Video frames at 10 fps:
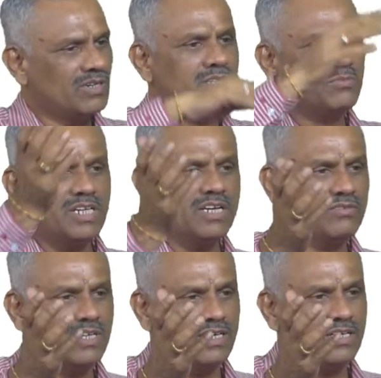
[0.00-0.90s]
is the meaning of
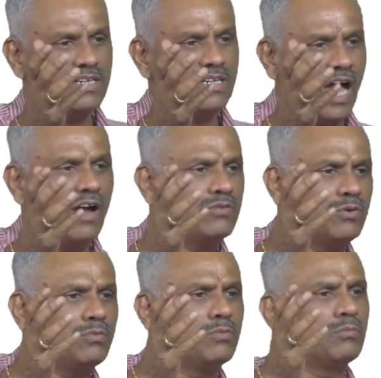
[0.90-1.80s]
that? I have
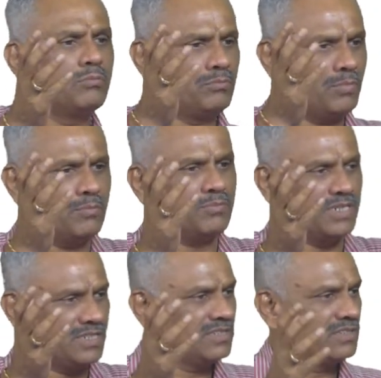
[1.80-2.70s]
to pump
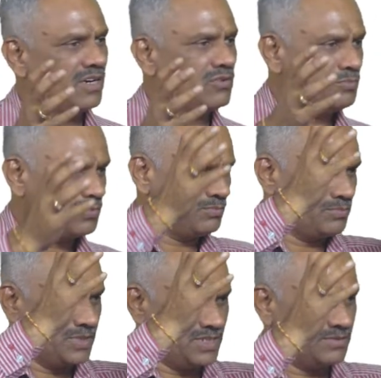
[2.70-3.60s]
it, I have to
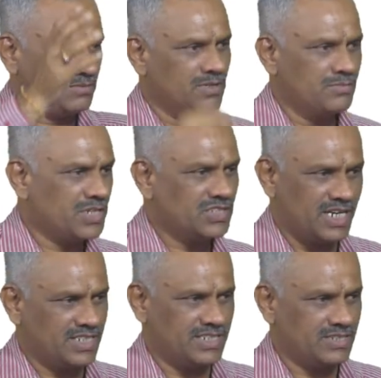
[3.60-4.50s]

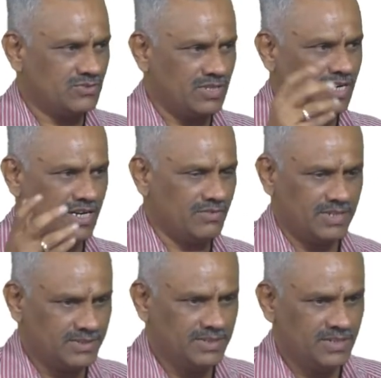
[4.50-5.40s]
pressurize it to that level,
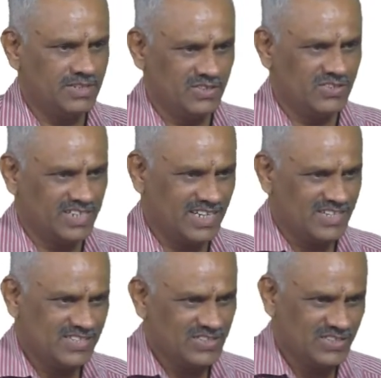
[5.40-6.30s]
okay.
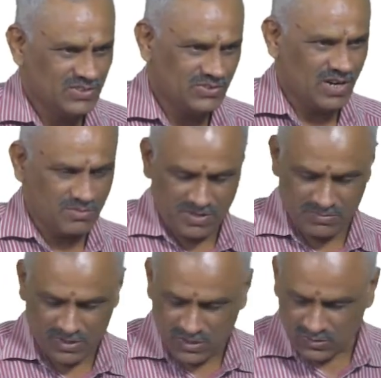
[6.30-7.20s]
You got my,
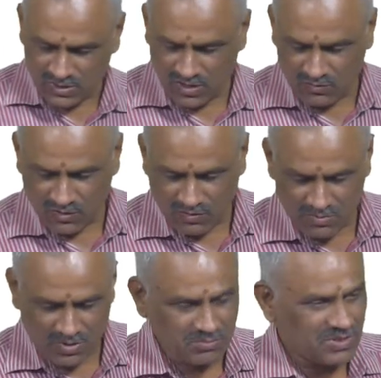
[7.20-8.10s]
so therefore one
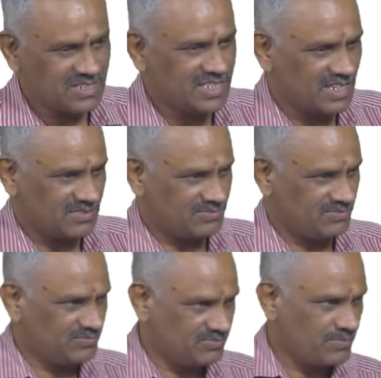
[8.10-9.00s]
pump is here.
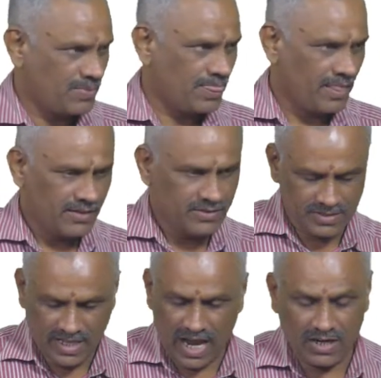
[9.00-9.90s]

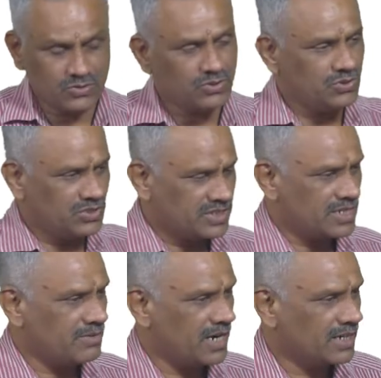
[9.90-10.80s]
I will show you the
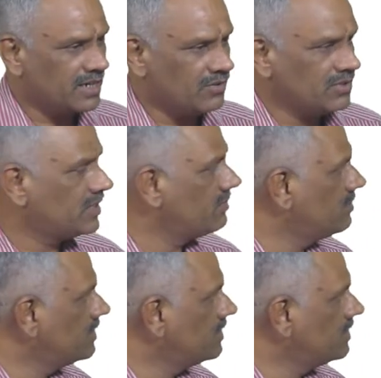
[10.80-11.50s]
schematic how it will be.